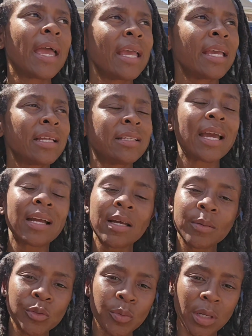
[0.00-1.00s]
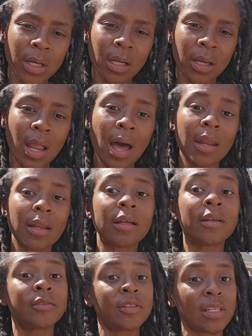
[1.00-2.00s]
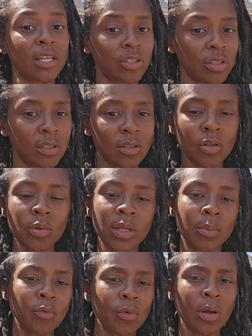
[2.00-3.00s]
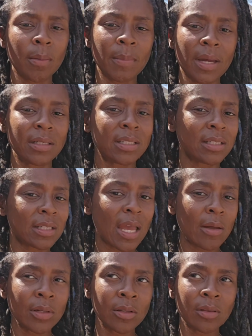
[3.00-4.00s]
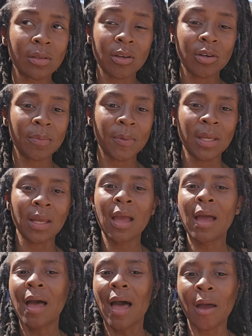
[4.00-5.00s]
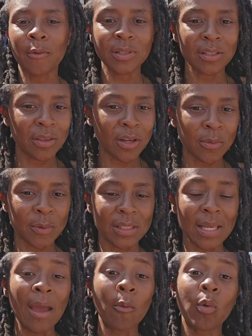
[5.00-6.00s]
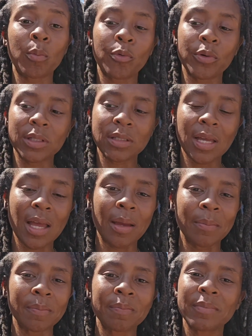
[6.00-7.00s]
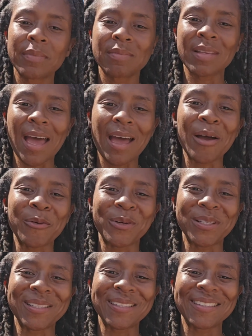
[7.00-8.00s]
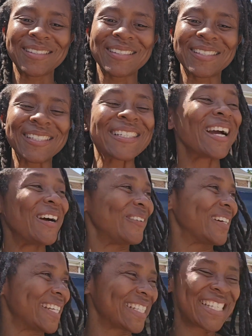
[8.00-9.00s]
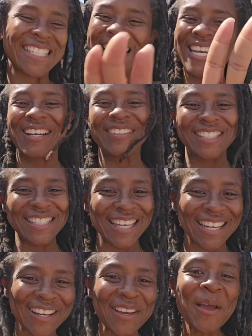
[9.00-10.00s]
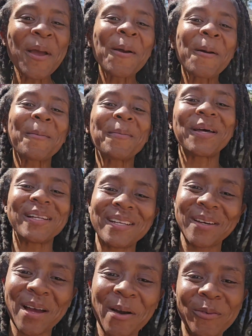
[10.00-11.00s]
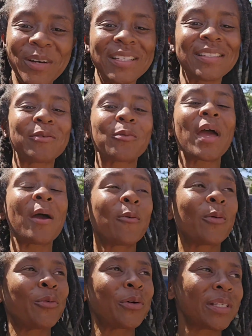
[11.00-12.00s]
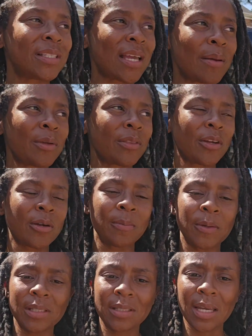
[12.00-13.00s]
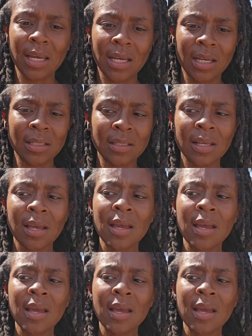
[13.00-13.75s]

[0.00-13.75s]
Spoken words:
And that comes with a lot of sessions. Don't get me wrong, I'm not discounting therapy. I was a therapist at one point in time. I was. I'm just kidding. But no, I was at one point in time a therapist. And